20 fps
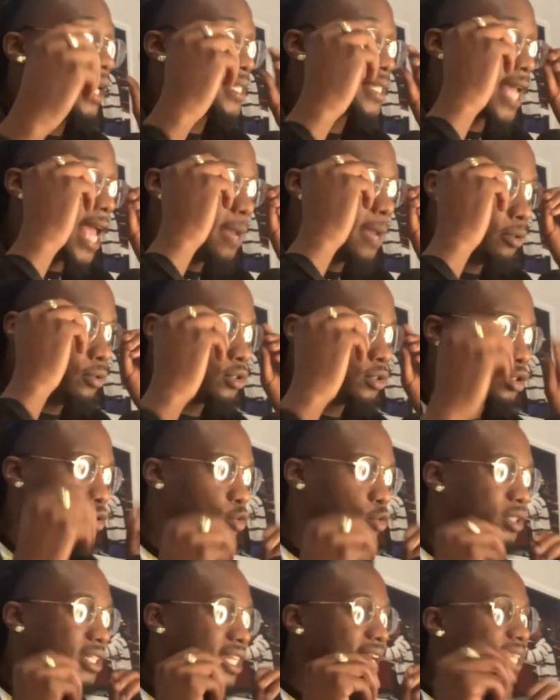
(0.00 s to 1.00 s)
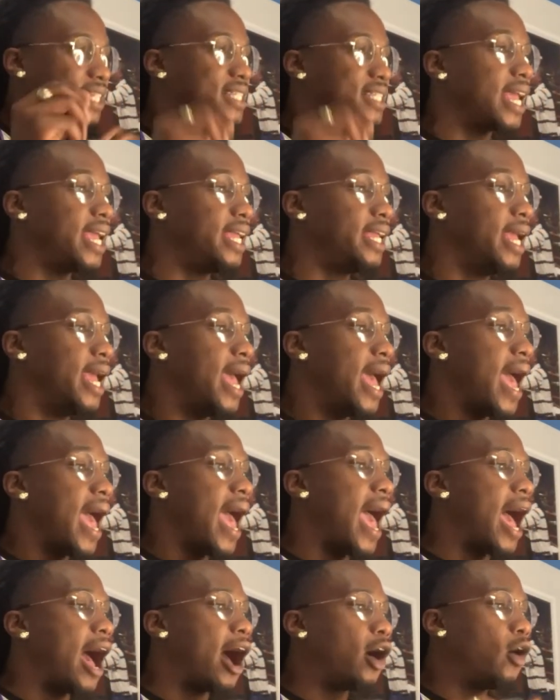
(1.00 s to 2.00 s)
is able to dictate
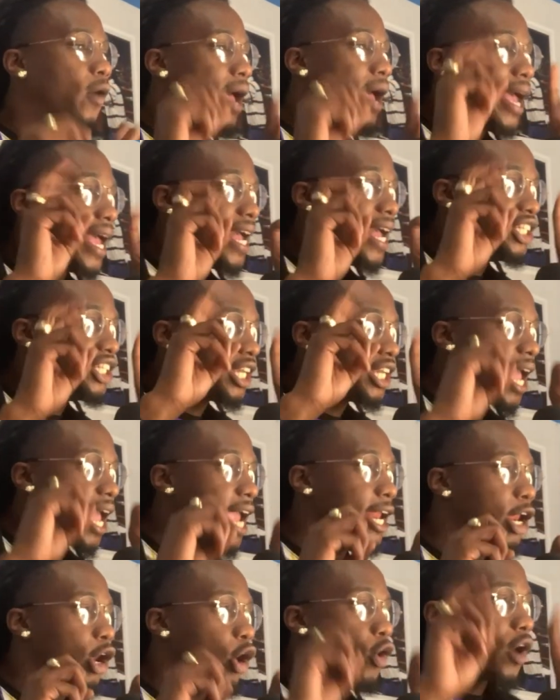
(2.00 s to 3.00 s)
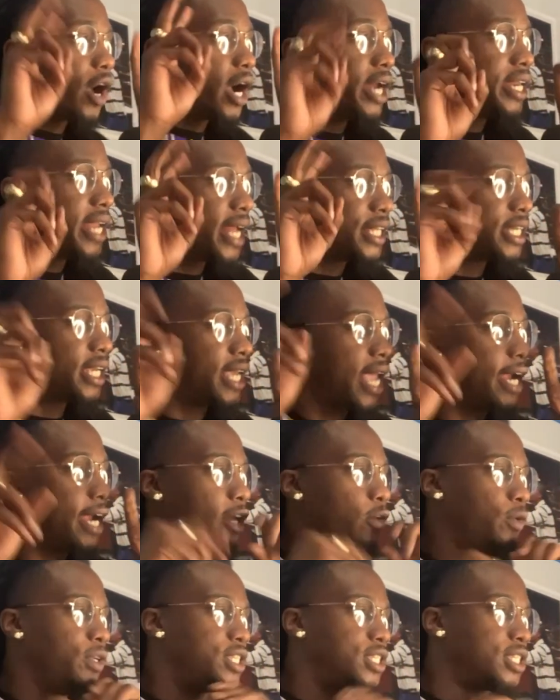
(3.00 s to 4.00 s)
how educated or
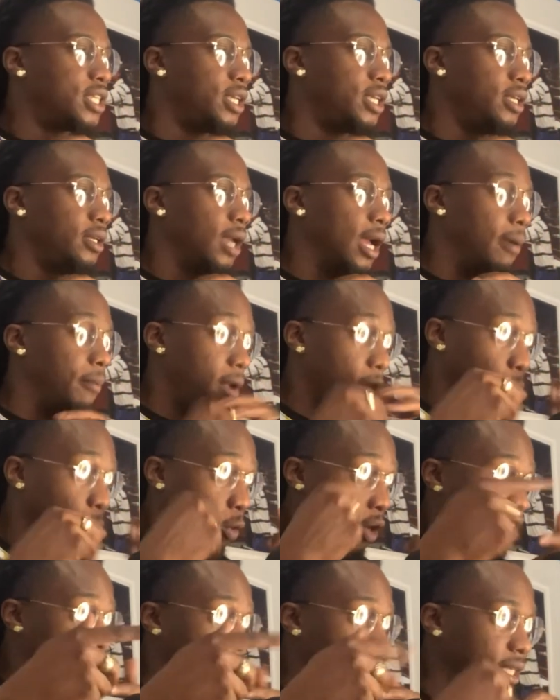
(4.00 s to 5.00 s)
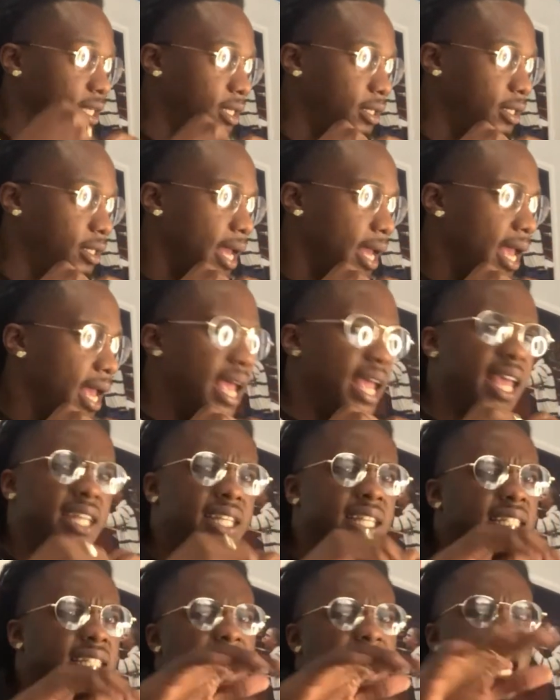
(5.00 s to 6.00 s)
uneducated we're seen. In
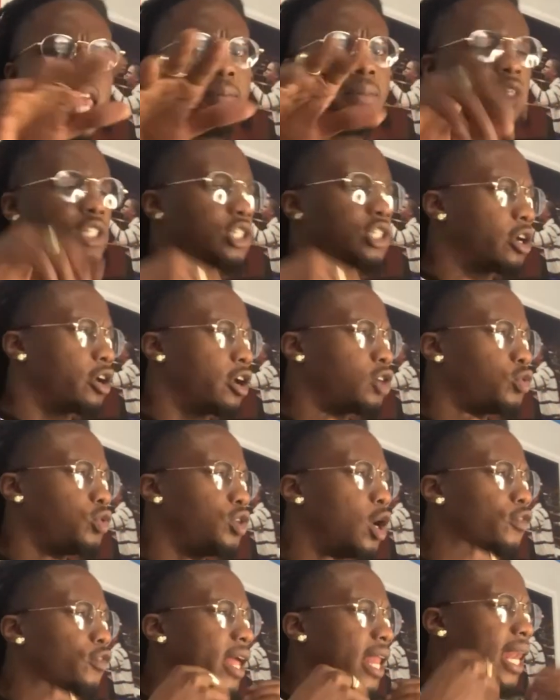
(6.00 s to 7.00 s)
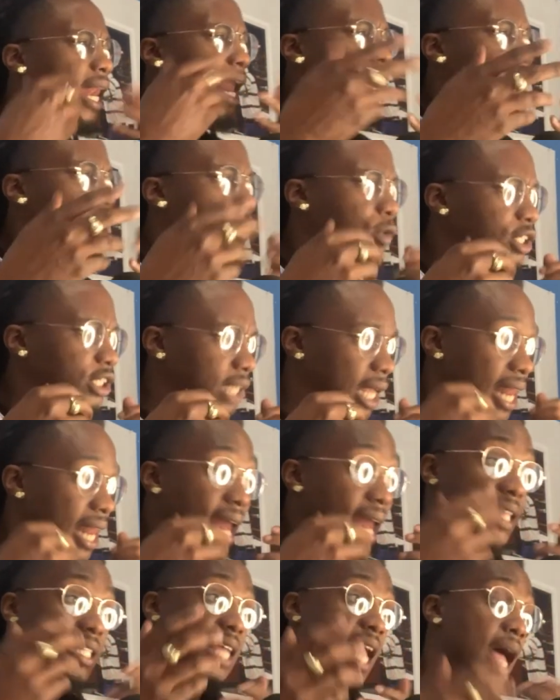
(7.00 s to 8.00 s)
just layman's terms, we know that language a lot
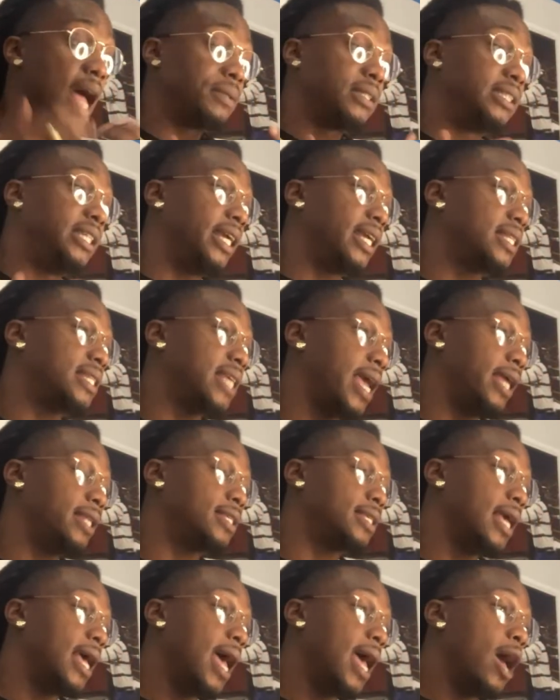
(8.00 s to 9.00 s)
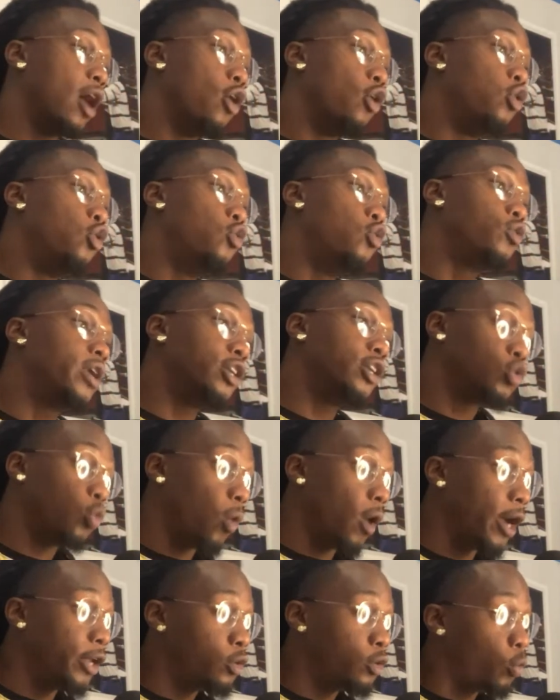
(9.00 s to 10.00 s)
of times dictates who gets
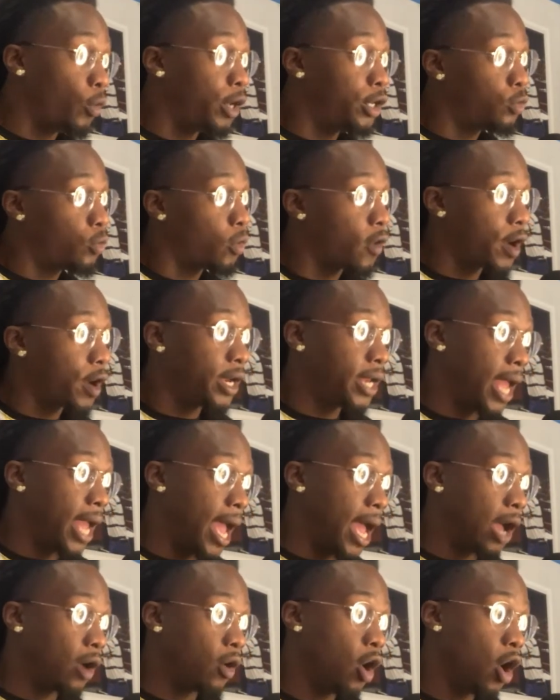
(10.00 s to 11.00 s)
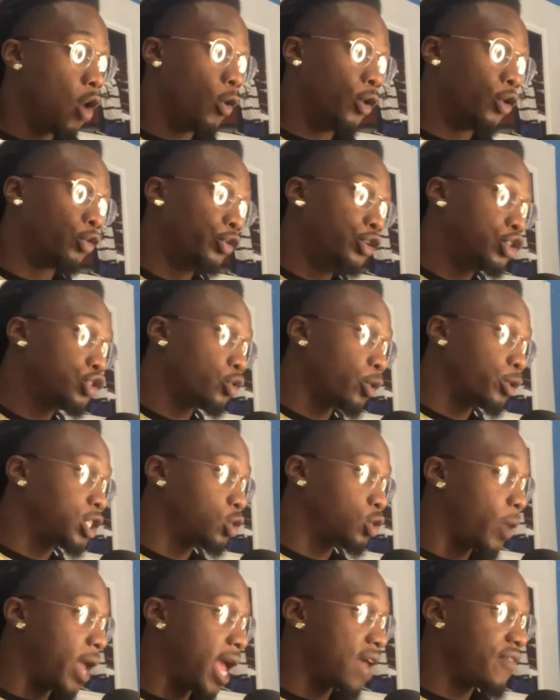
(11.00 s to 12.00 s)
what, when, where, and how, what resources
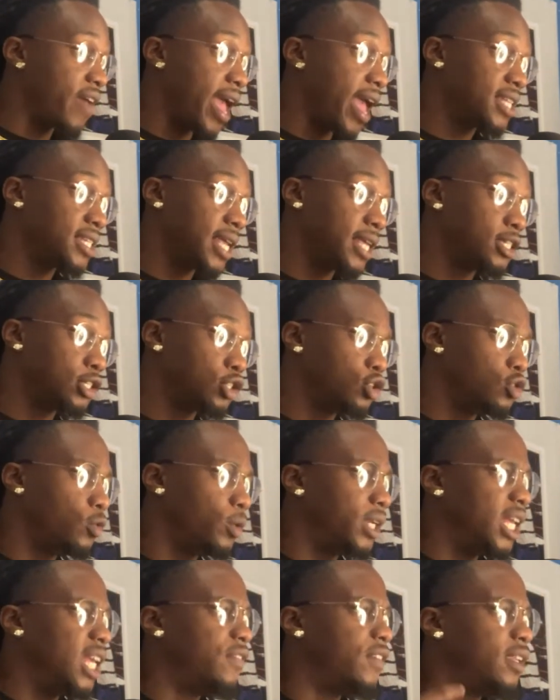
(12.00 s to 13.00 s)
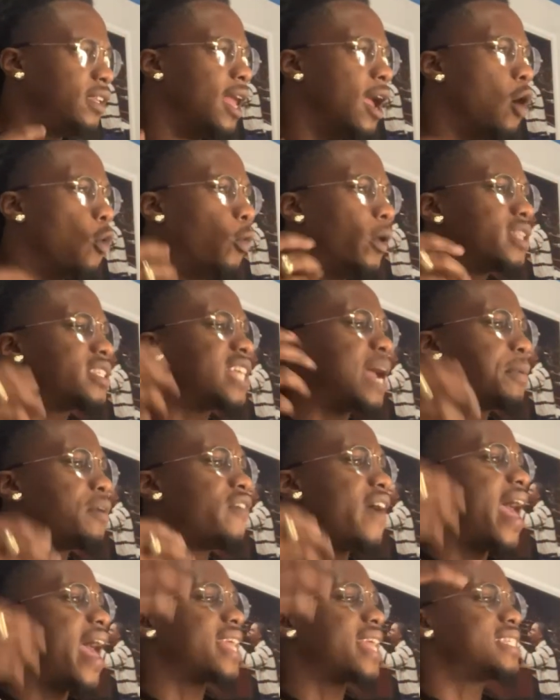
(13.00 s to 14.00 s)
we have access to, and even what type of
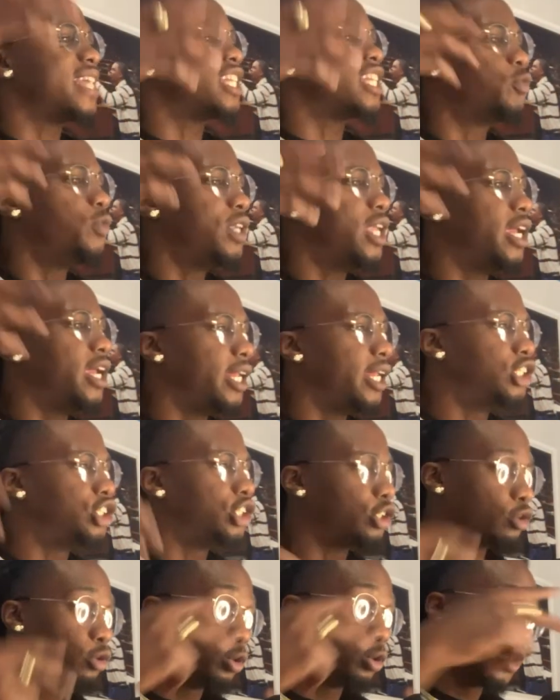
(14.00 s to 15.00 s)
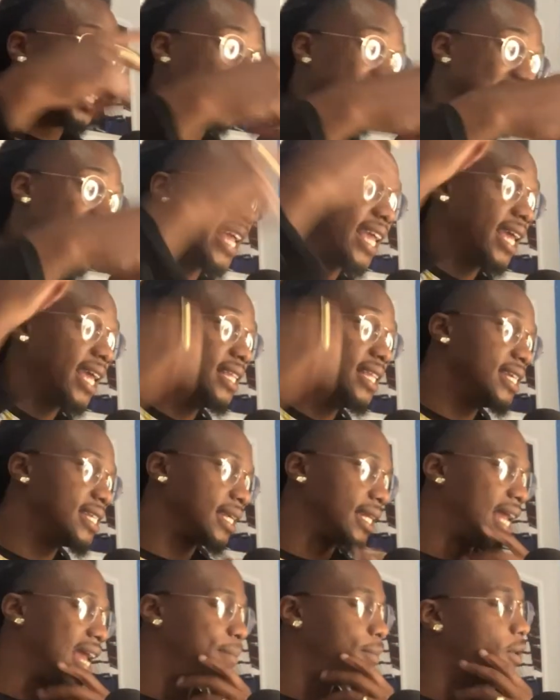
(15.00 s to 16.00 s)
access we get in general. The second
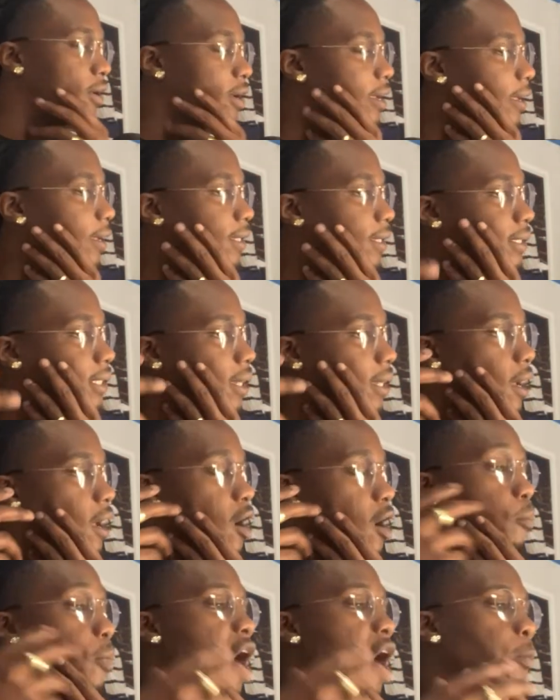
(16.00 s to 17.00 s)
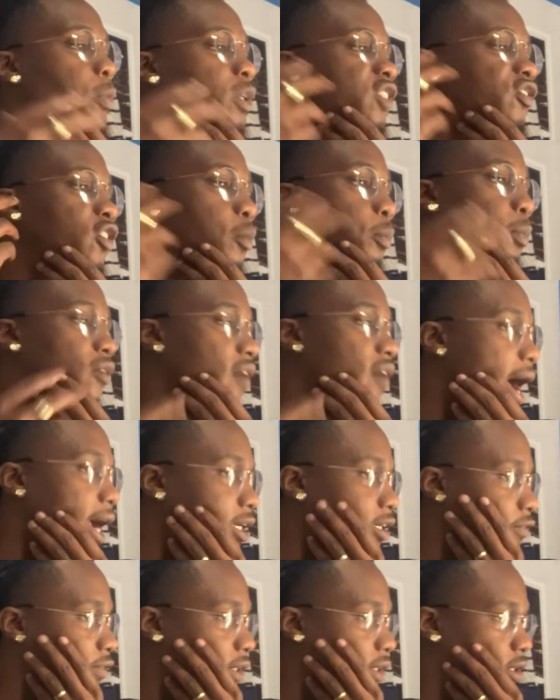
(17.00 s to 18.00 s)
disclaimer is purposeful
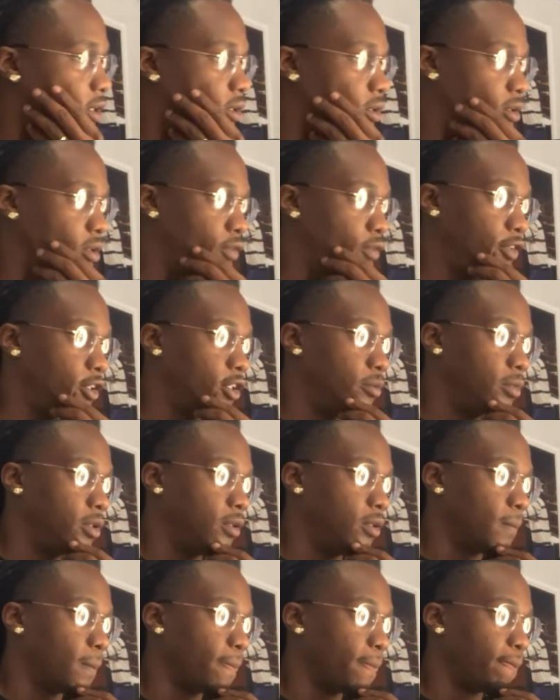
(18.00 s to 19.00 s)
provocativeness. You feel me?